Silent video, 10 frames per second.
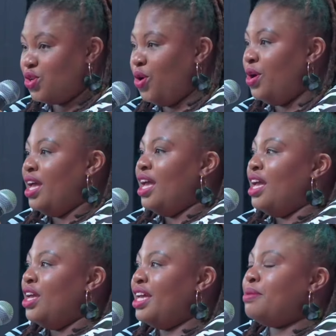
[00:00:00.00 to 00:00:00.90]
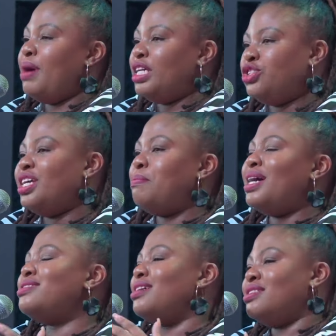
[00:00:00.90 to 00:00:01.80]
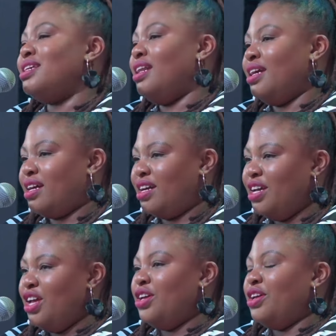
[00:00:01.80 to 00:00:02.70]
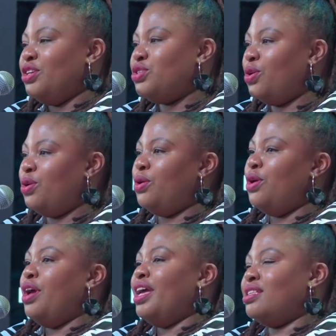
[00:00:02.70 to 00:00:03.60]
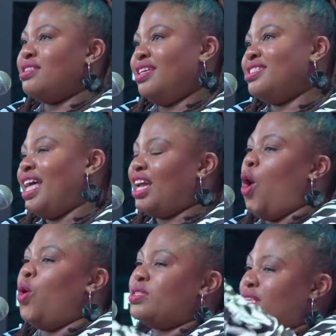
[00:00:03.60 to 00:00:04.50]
So It must interlink. So it's like a whole